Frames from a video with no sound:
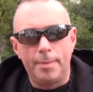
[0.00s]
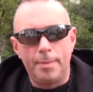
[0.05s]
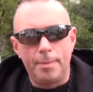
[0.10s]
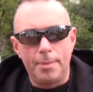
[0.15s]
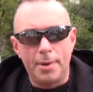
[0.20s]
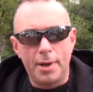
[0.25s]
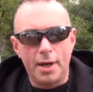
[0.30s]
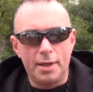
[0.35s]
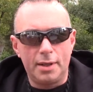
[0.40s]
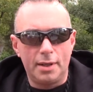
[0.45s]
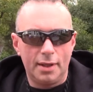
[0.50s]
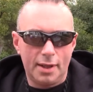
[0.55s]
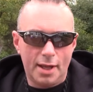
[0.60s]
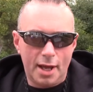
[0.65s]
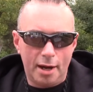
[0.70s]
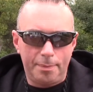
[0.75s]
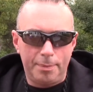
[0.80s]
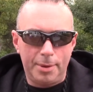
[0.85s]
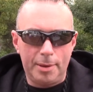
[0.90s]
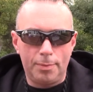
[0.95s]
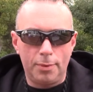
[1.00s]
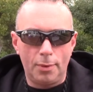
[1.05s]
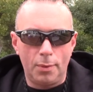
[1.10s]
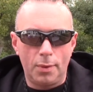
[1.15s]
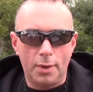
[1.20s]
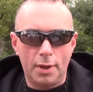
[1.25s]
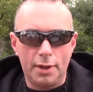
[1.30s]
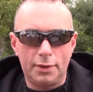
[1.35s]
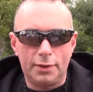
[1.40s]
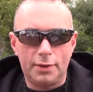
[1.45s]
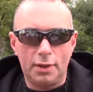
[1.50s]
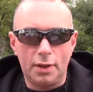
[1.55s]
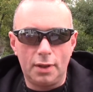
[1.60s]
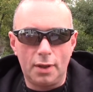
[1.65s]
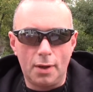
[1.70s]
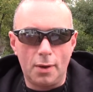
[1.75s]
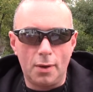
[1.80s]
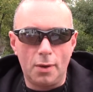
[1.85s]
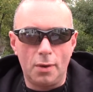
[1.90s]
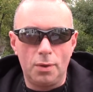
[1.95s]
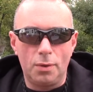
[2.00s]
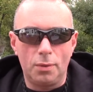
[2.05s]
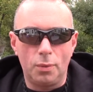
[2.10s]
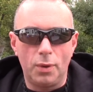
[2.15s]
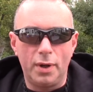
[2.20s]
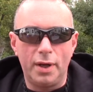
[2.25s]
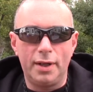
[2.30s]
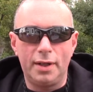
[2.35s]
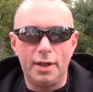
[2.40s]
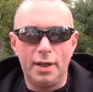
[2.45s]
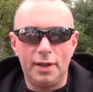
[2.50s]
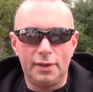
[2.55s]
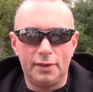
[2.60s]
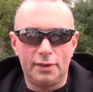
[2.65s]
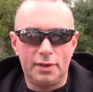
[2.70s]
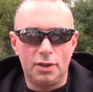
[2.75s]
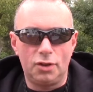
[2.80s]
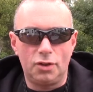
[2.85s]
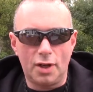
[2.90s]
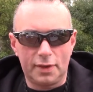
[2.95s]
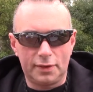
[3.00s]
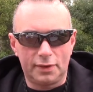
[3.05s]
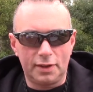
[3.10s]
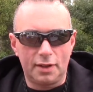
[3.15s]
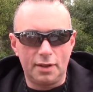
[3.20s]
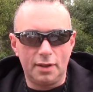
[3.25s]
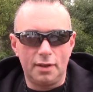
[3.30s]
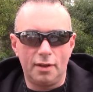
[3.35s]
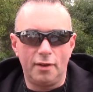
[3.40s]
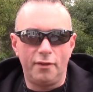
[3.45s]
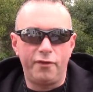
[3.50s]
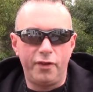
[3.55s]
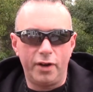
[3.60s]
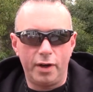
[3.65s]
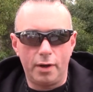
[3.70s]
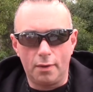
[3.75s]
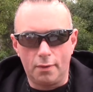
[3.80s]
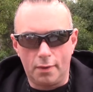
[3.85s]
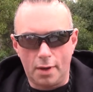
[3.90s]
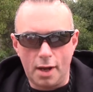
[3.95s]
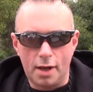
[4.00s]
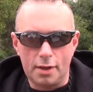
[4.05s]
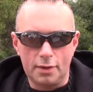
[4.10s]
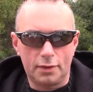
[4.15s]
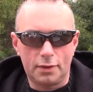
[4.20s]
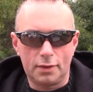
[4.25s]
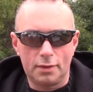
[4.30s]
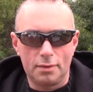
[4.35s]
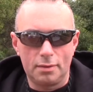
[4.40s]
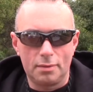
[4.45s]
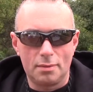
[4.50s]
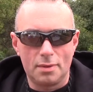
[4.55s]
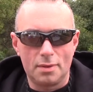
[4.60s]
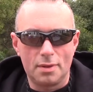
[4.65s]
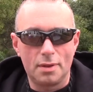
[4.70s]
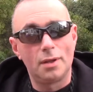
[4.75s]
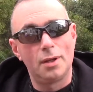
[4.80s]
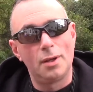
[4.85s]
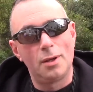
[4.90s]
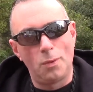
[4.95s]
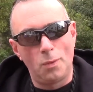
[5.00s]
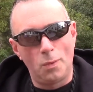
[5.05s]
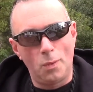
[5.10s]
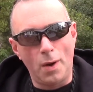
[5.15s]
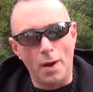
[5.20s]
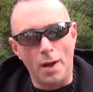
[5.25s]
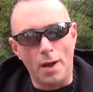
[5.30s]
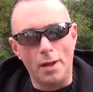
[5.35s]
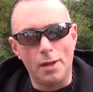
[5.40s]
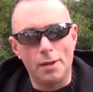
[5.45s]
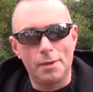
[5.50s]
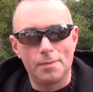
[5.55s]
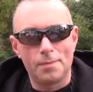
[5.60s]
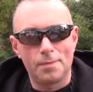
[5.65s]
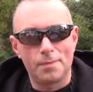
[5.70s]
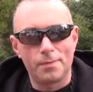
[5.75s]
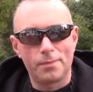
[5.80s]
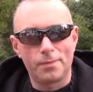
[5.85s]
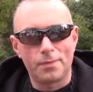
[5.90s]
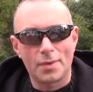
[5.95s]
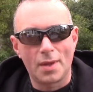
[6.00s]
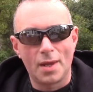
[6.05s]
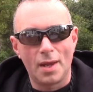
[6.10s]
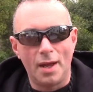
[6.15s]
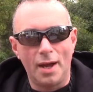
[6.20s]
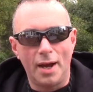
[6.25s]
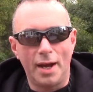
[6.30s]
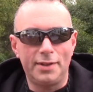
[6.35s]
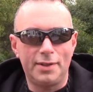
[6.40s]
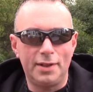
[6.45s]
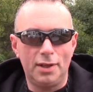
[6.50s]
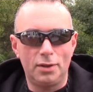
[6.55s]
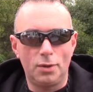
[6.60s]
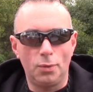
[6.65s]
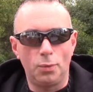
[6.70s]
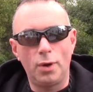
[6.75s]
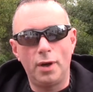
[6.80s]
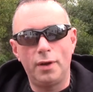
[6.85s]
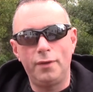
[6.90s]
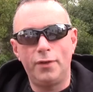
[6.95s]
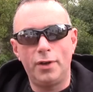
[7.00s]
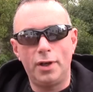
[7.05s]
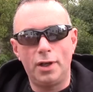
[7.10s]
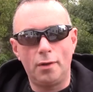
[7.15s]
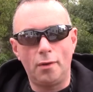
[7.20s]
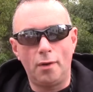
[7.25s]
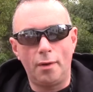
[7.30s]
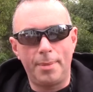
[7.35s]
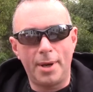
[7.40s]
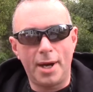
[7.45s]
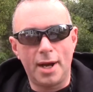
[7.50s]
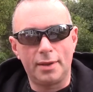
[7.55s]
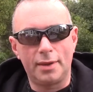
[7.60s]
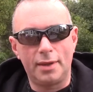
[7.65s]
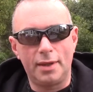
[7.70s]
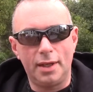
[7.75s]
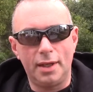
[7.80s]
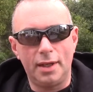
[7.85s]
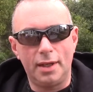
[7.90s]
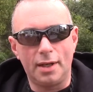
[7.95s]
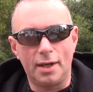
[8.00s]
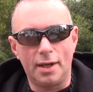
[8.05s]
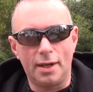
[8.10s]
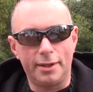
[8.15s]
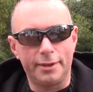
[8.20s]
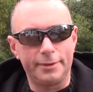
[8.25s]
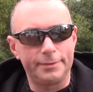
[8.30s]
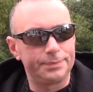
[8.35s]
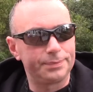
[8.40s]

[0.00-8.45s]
But a lot of people wanted to know what is the Jessica of ferro rods? Well, I did the one video about the uh,